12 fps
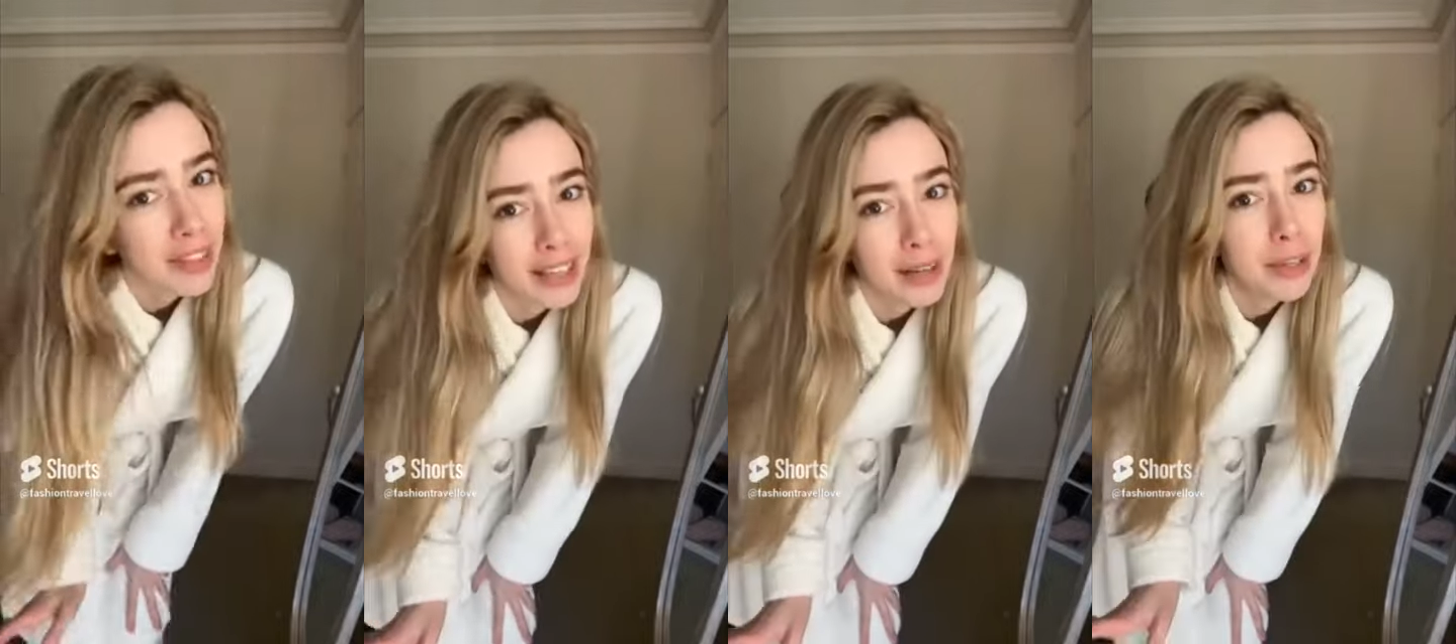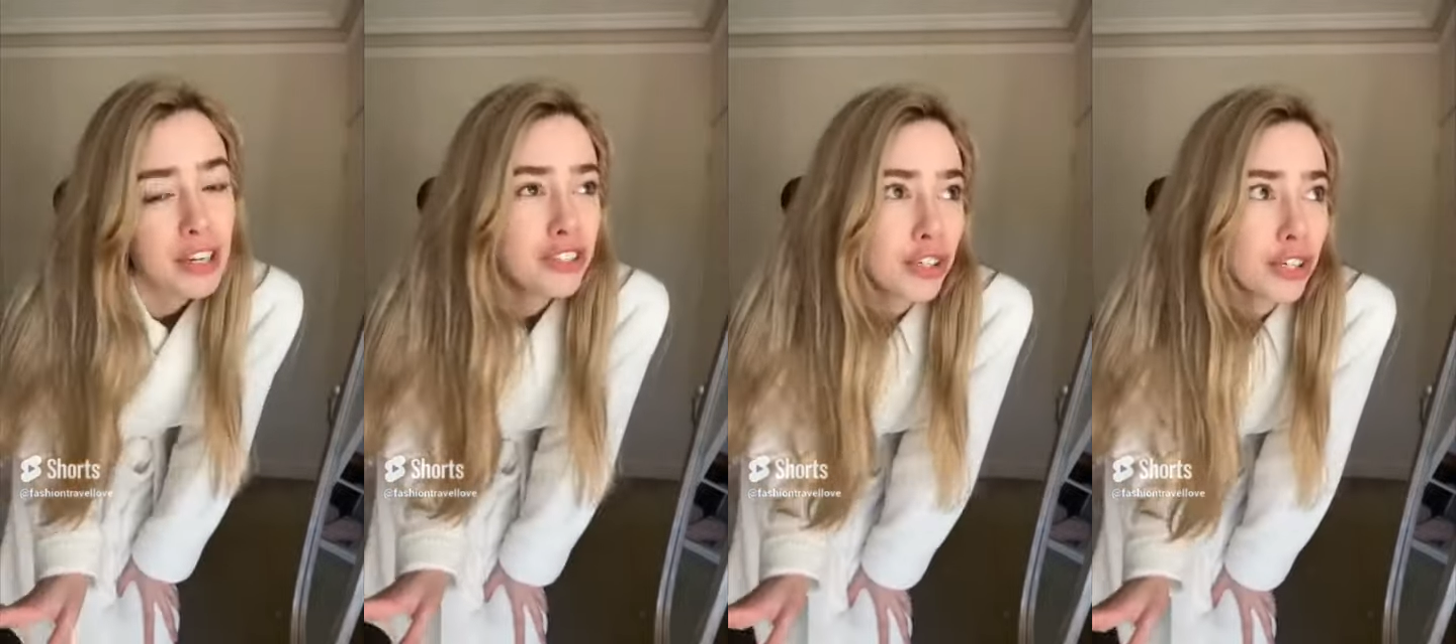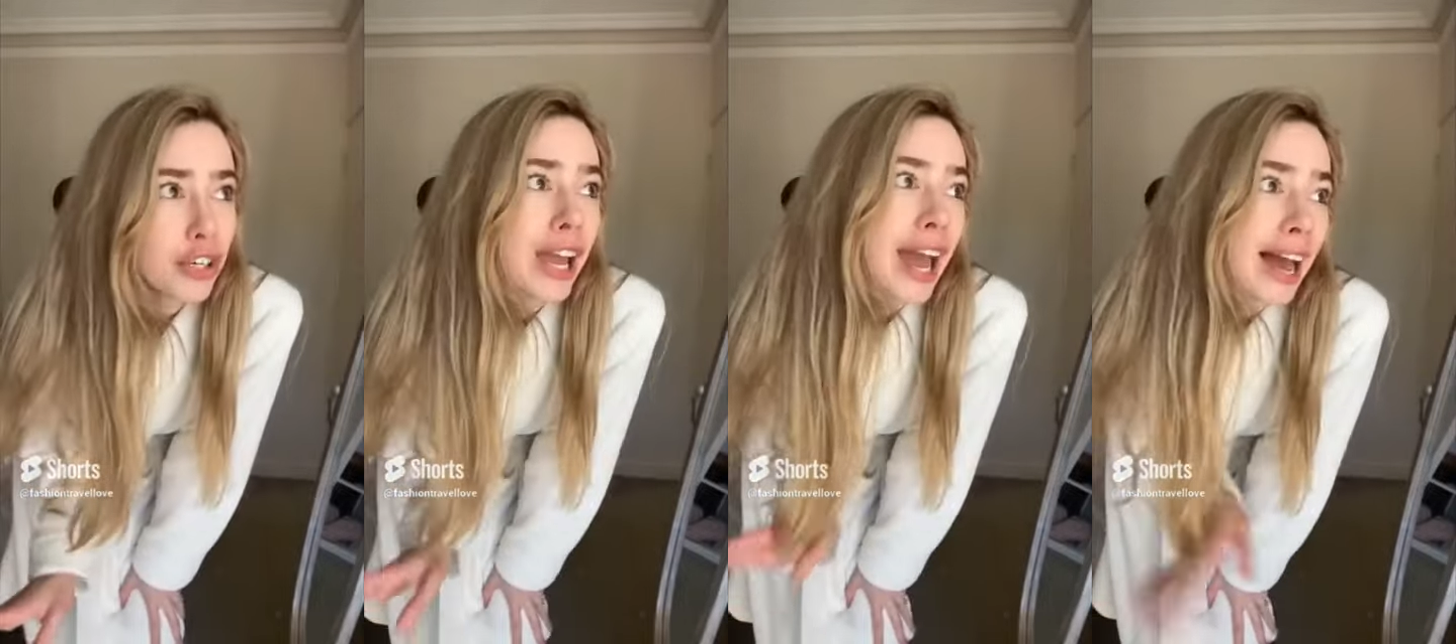thinking I'm gonna
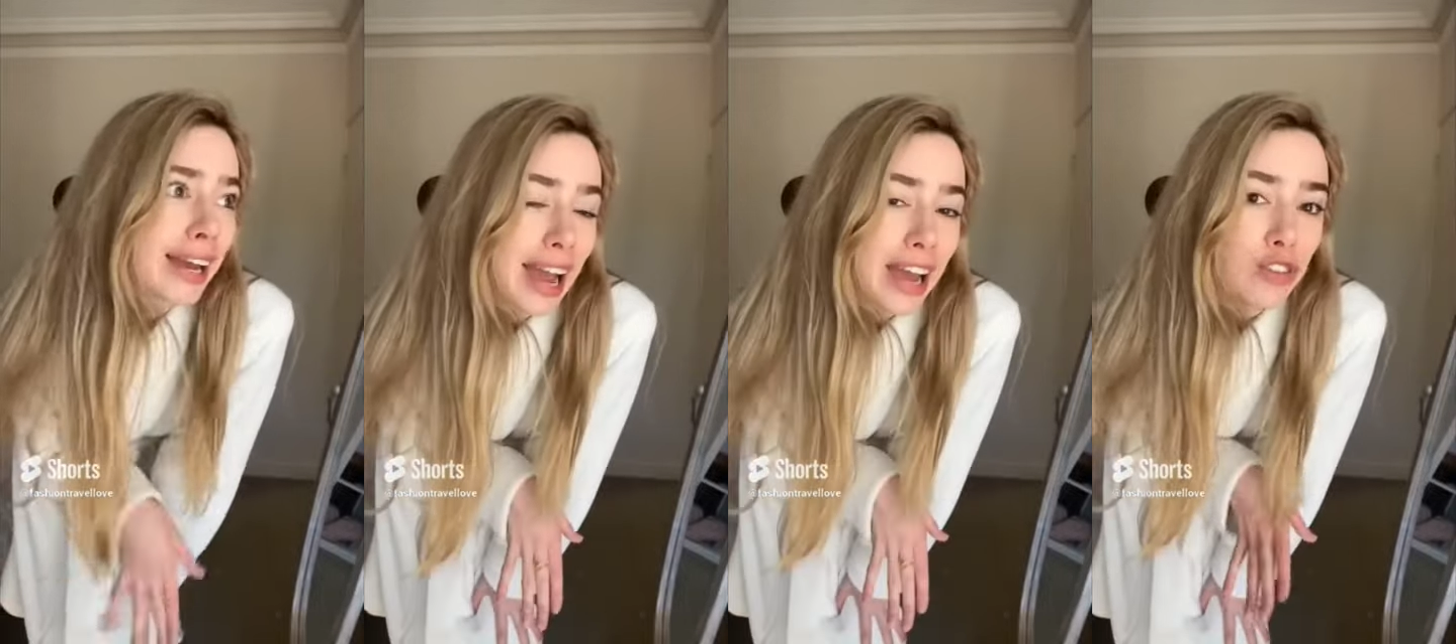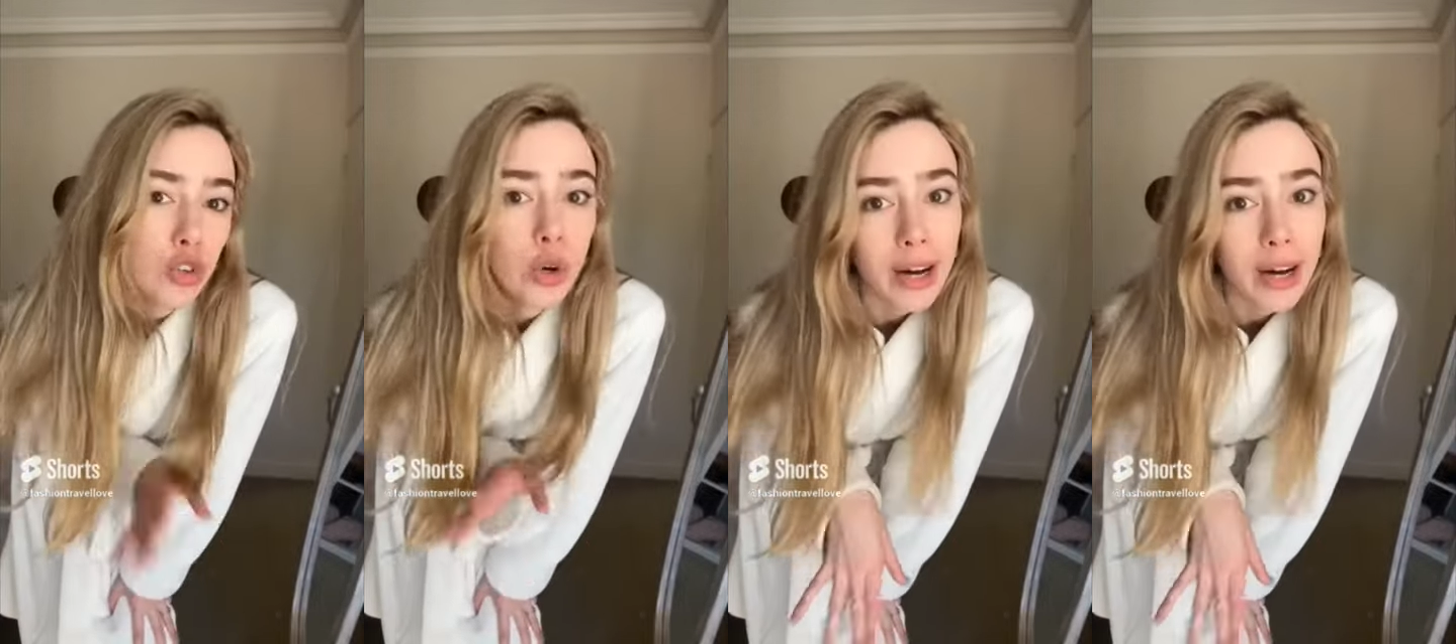do a casual,